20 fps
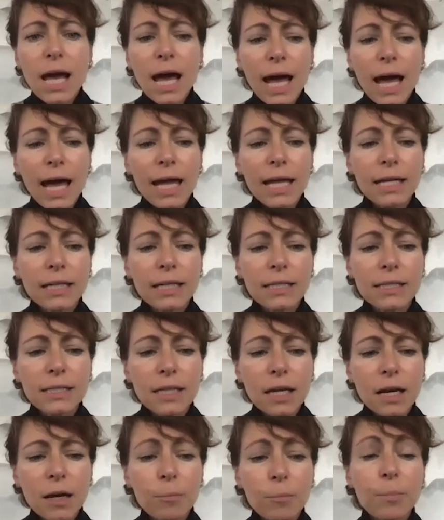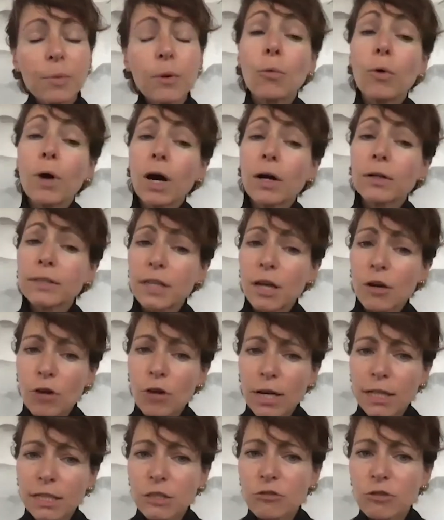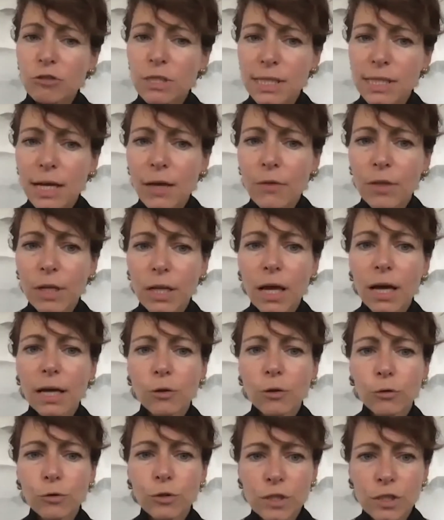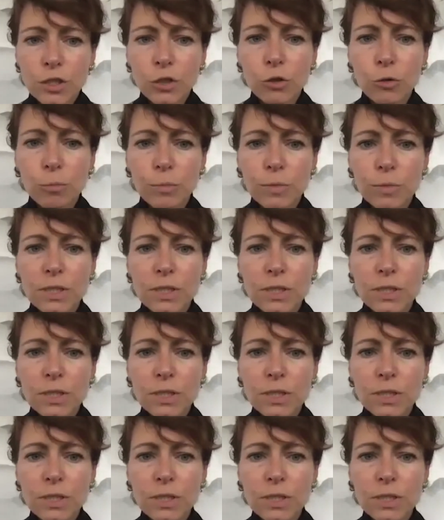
And but our director is down the line on Zoom,